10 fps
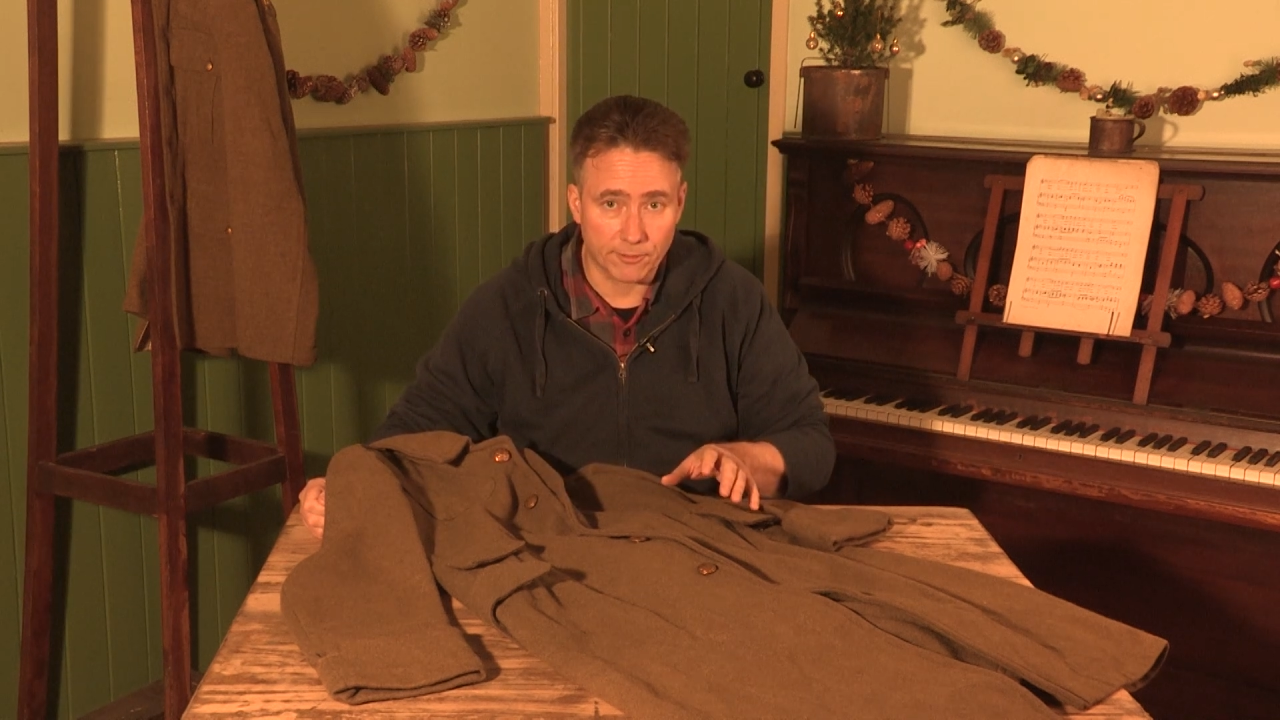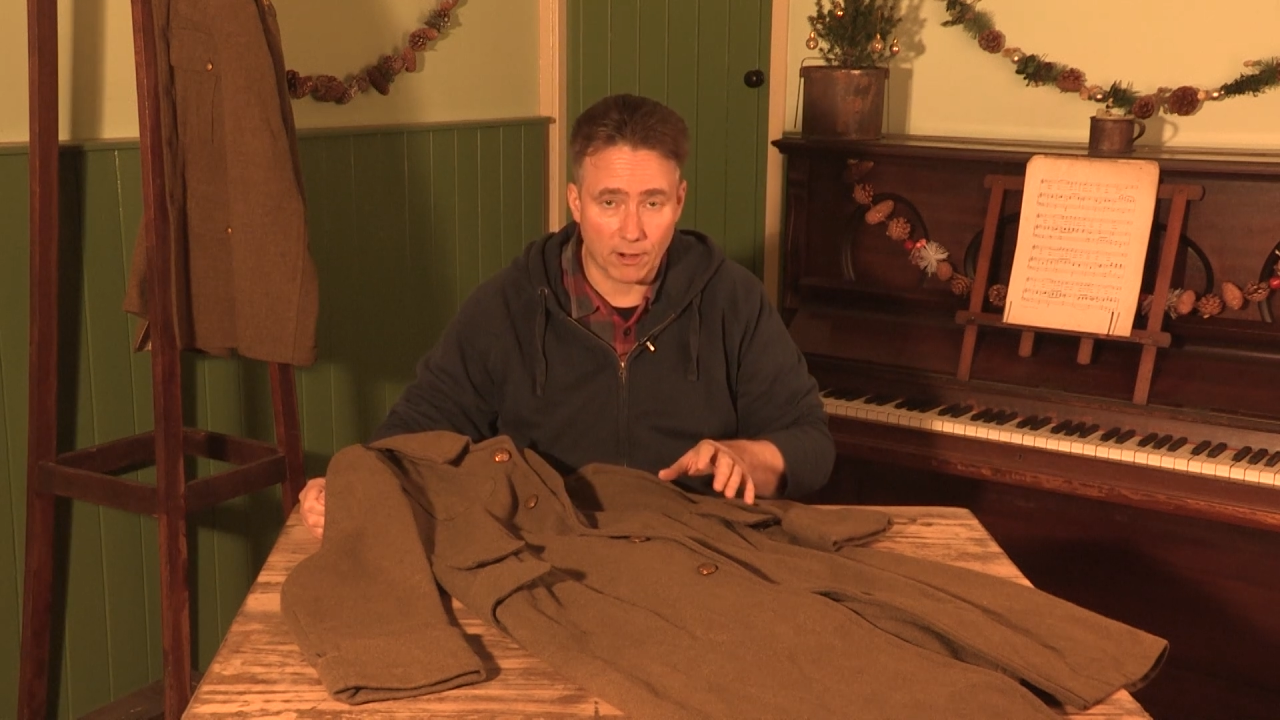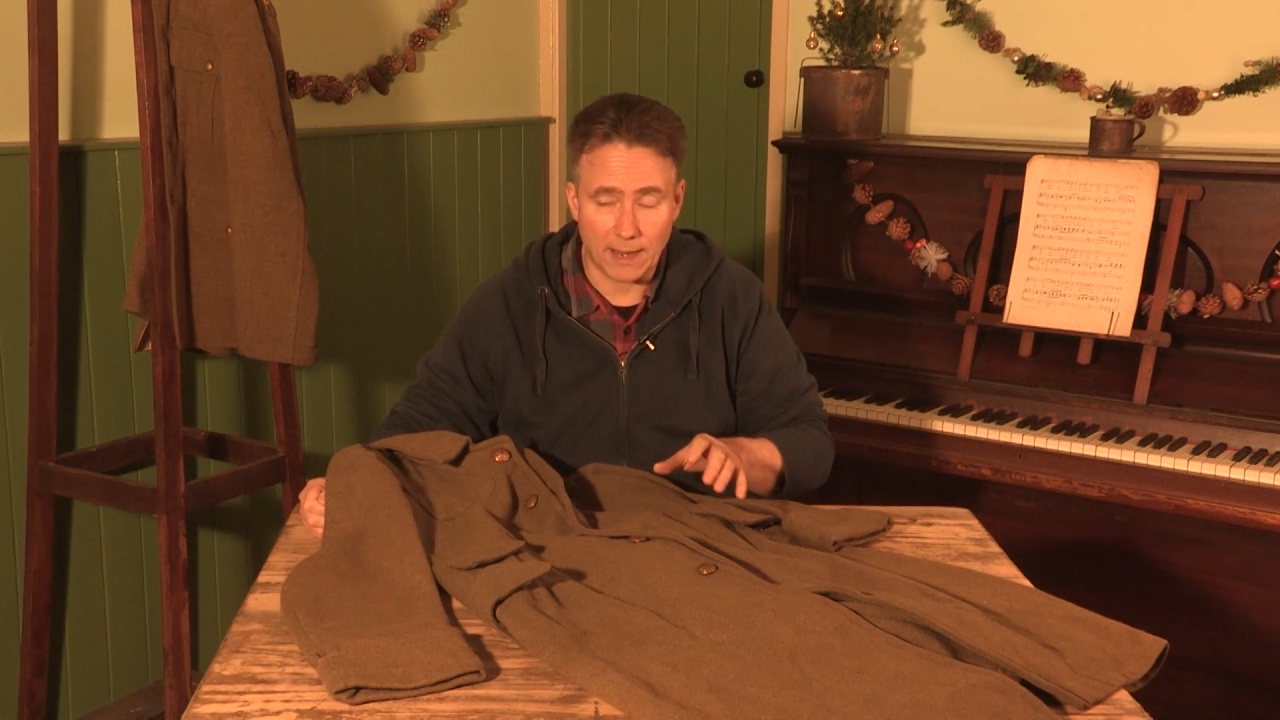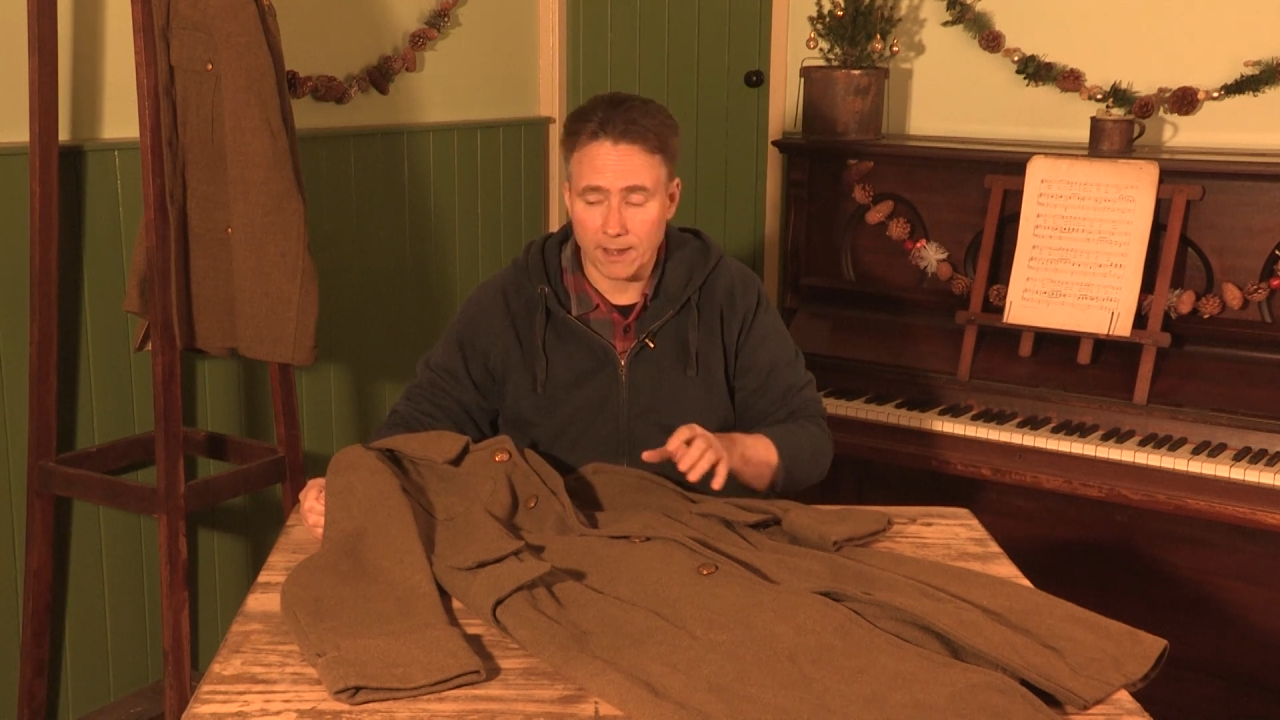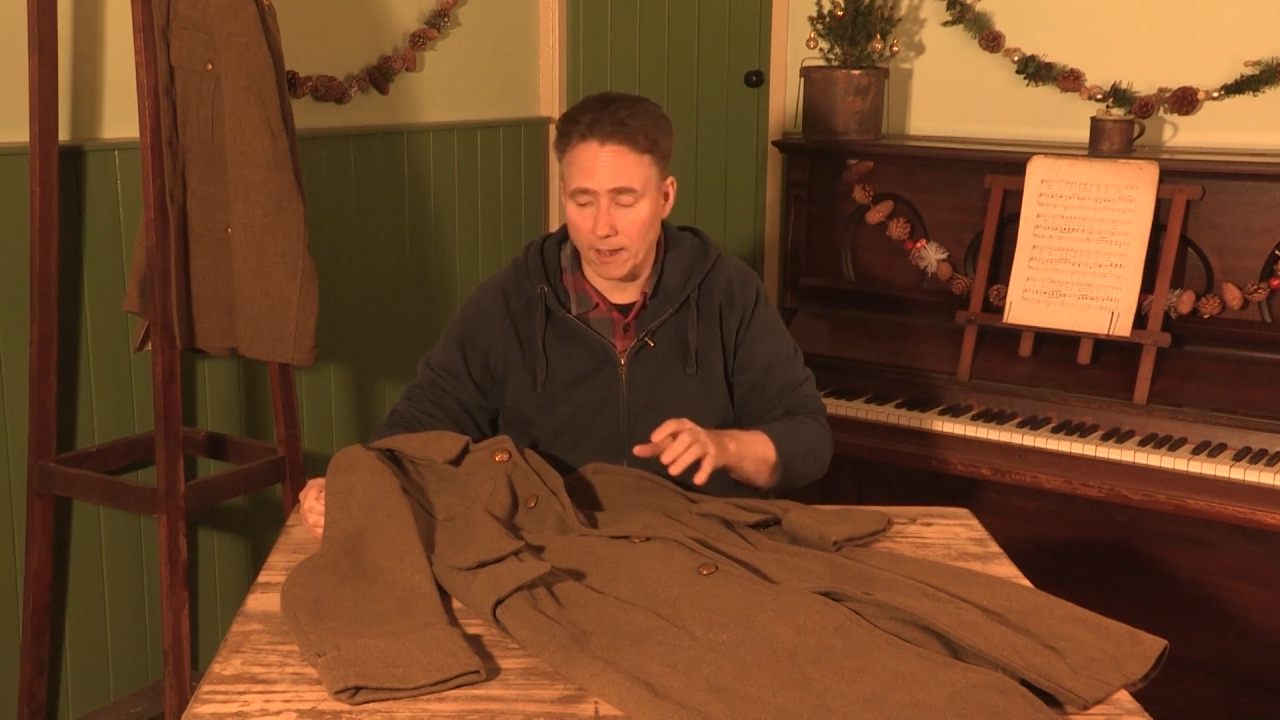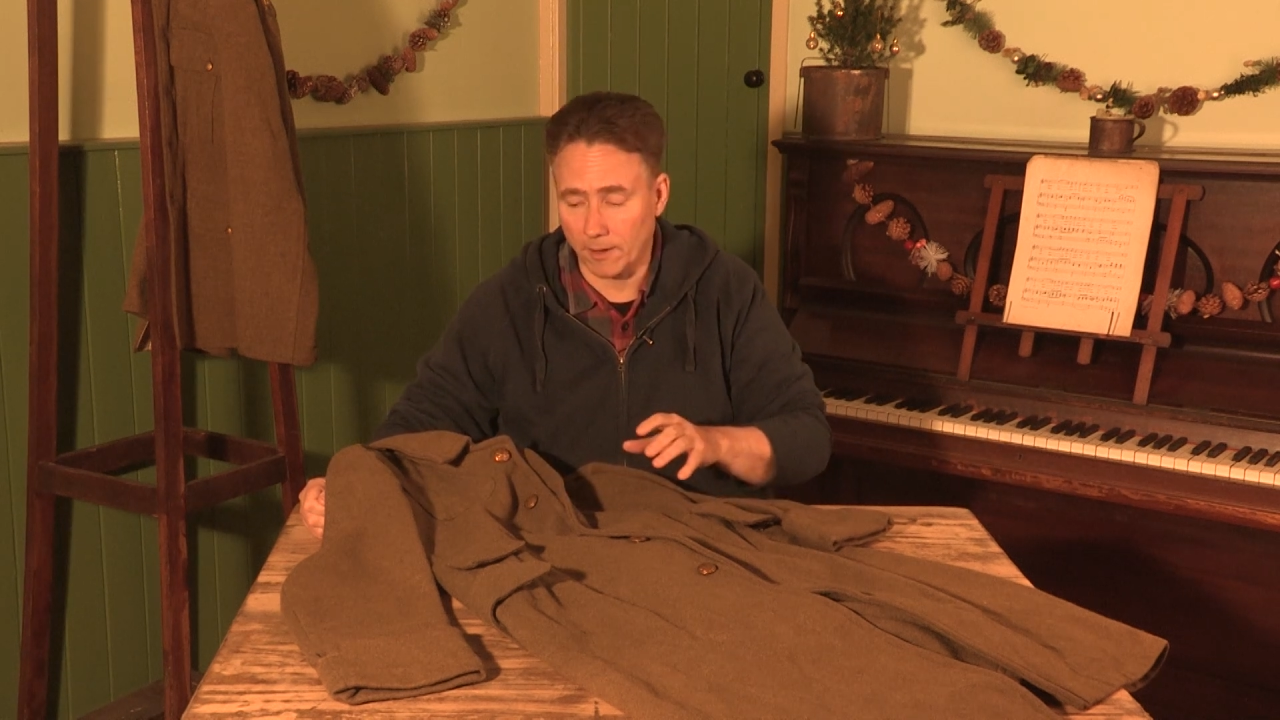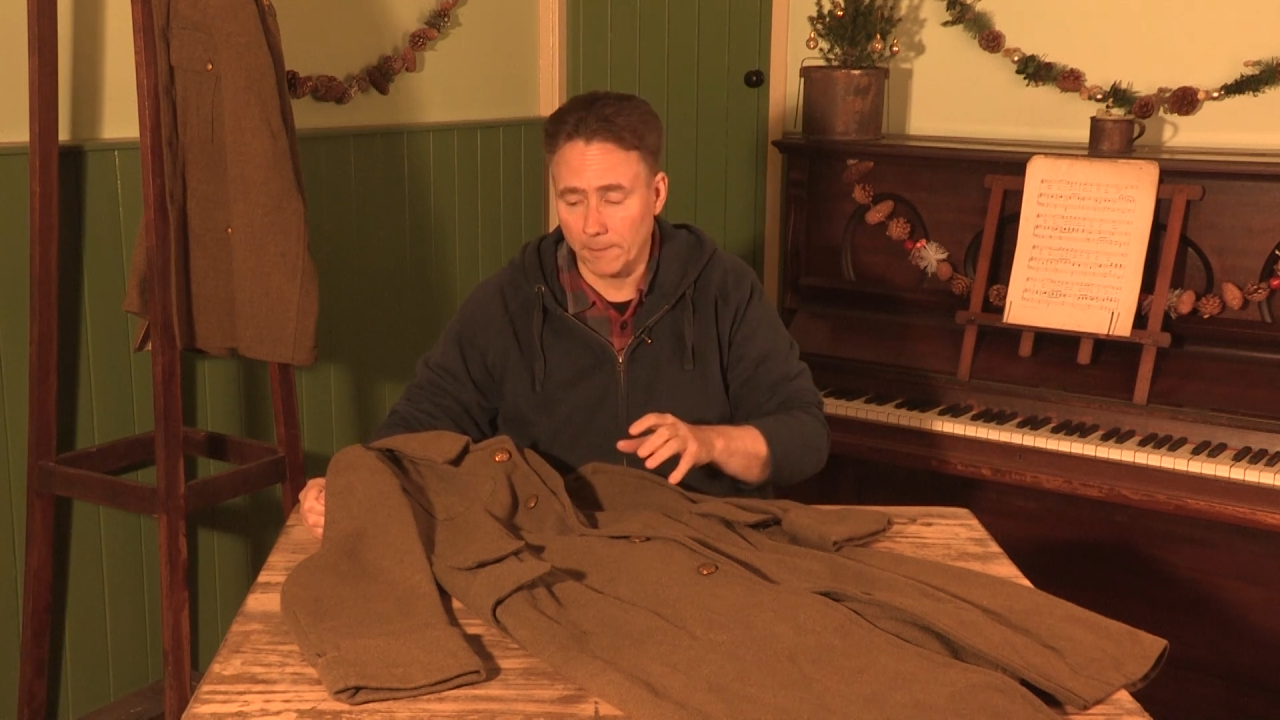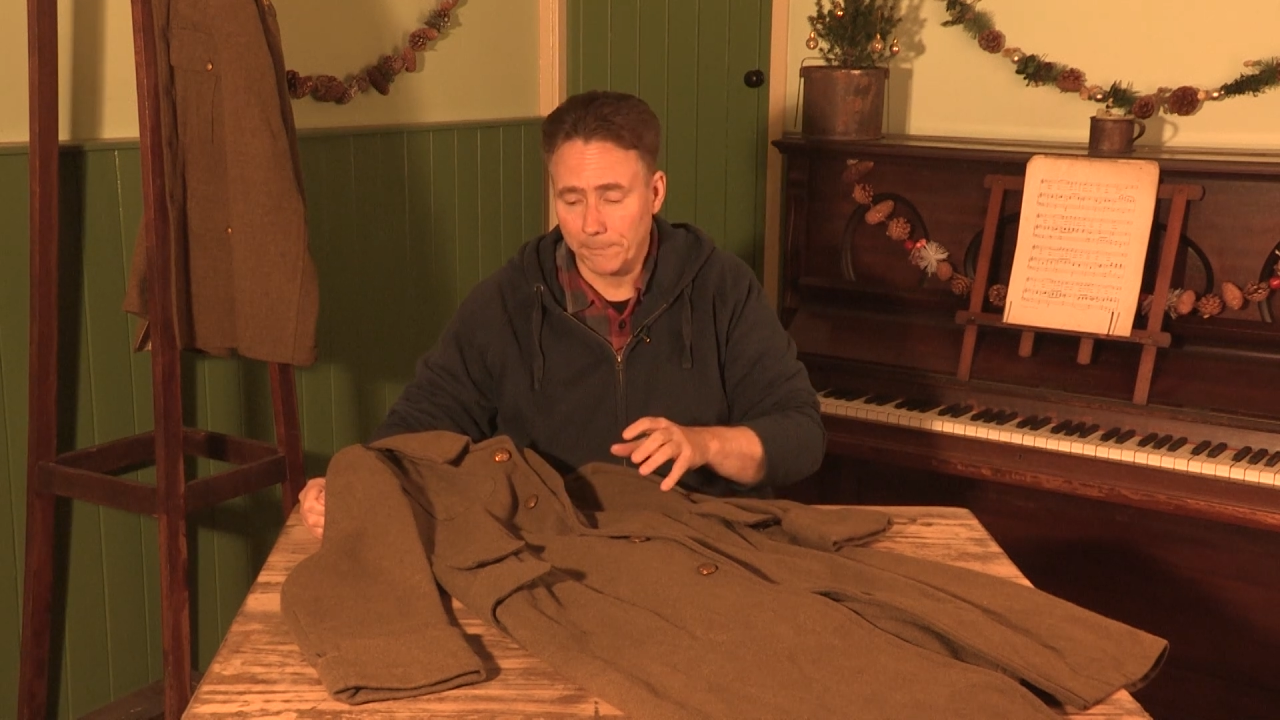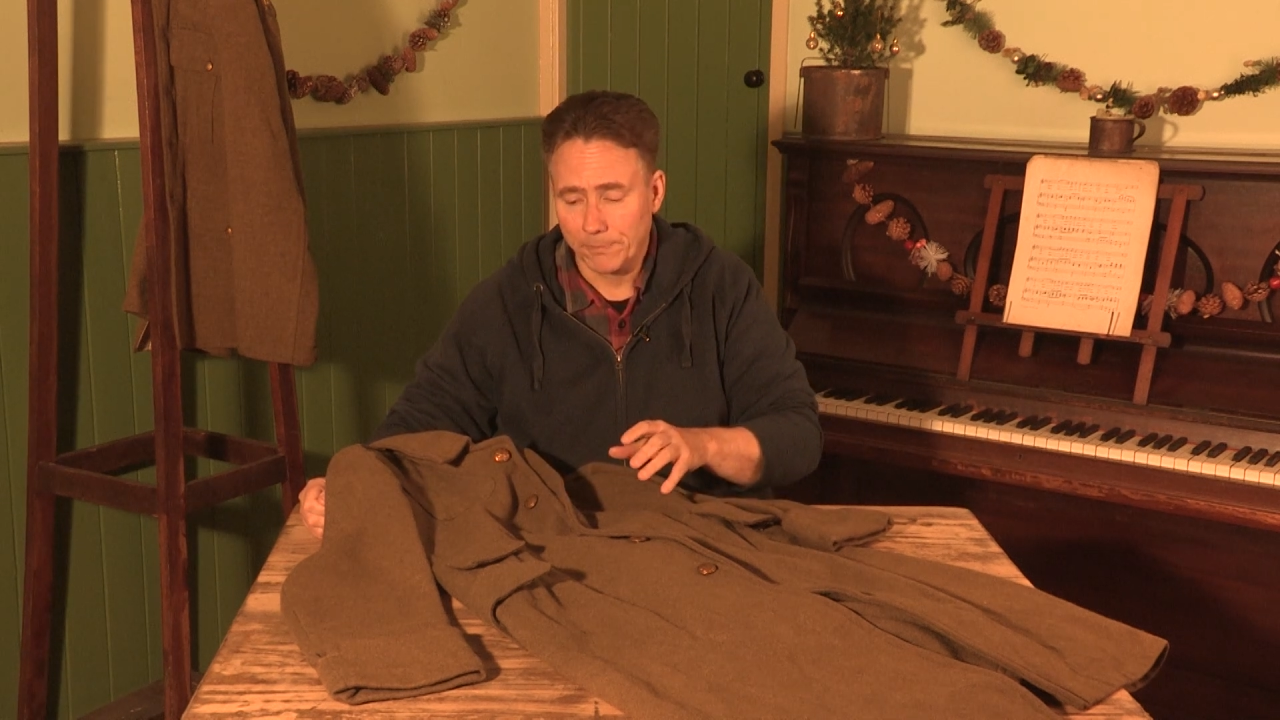greatcoat